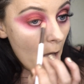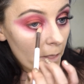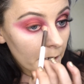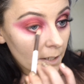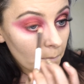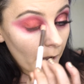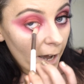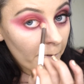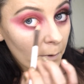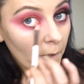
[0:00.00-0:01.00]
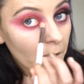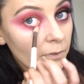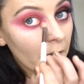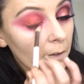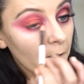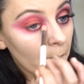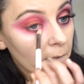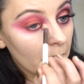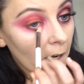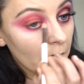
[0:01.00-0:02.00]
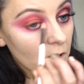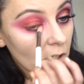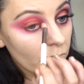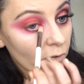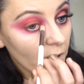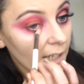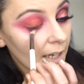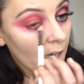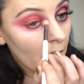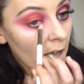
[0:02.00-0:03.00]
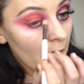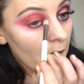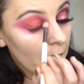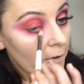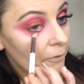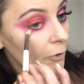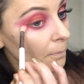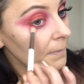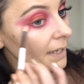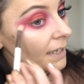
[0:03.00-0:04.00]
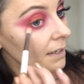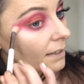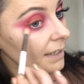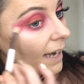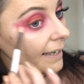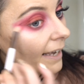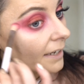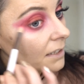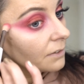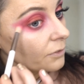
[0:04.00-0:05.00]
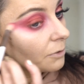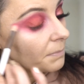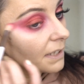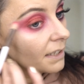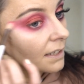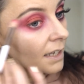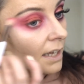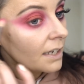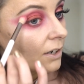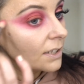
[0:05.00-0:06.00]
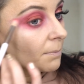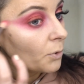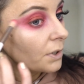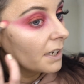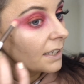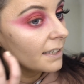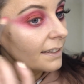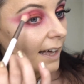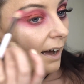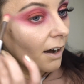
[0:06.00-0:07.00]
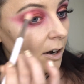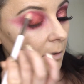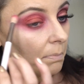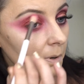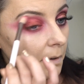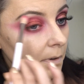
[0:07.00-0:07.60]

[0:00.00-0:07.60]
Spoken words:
The reason why I brought this right the way around here is just really for me, like a guide for me, because I'm going to clean that up.